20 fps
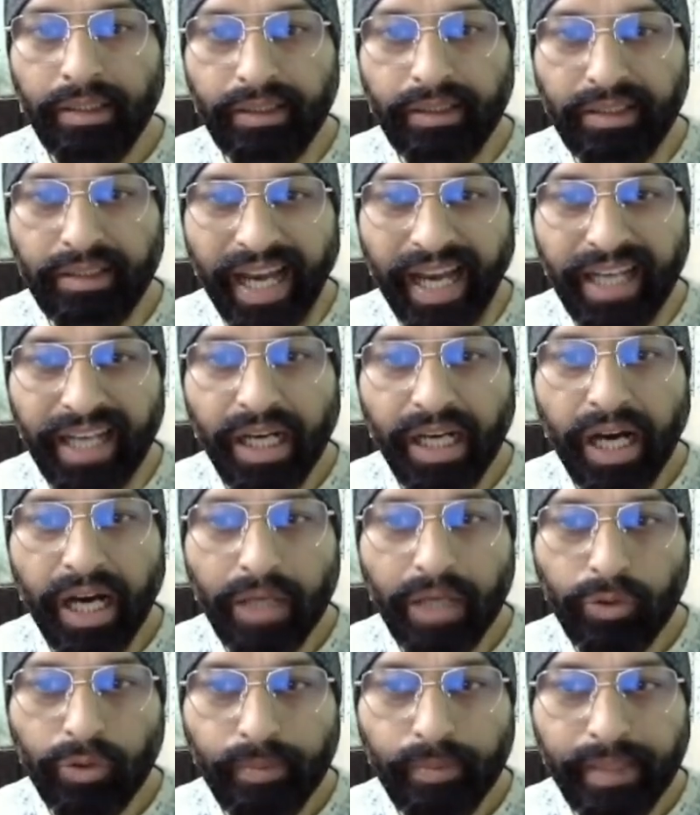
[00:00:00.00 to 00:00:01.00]
deine
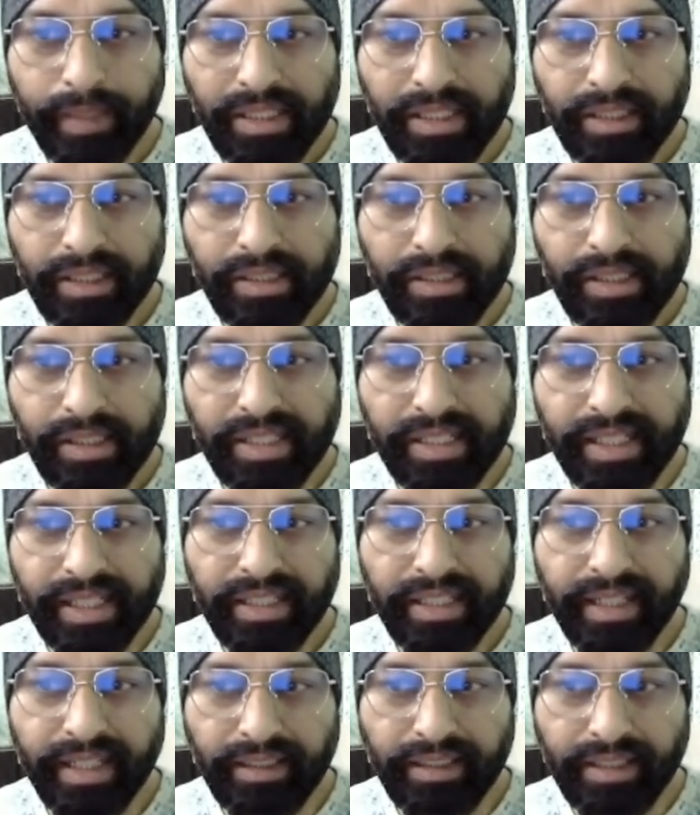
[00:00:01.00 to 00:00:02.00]
Argumente
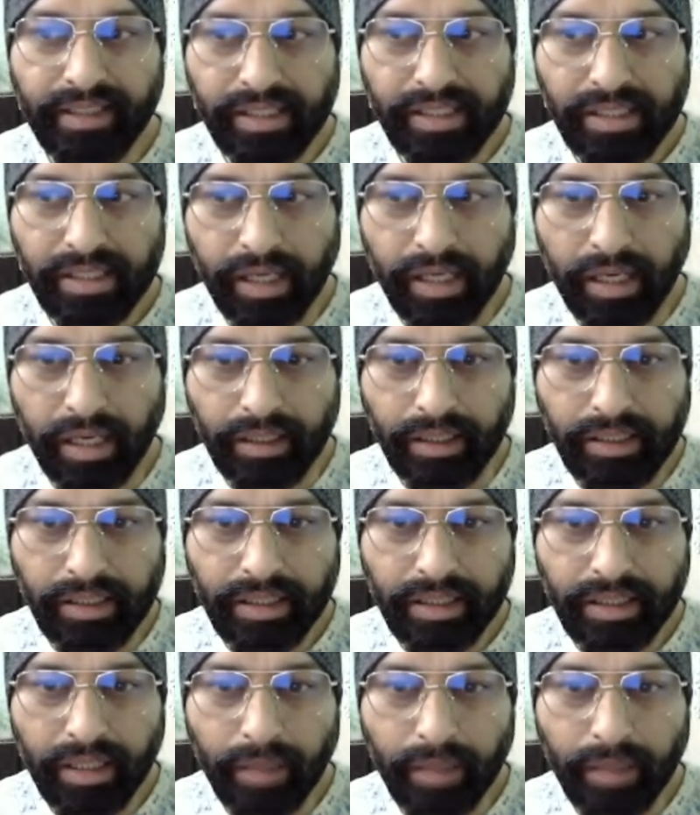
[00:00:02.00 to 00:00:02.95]
sind interessant,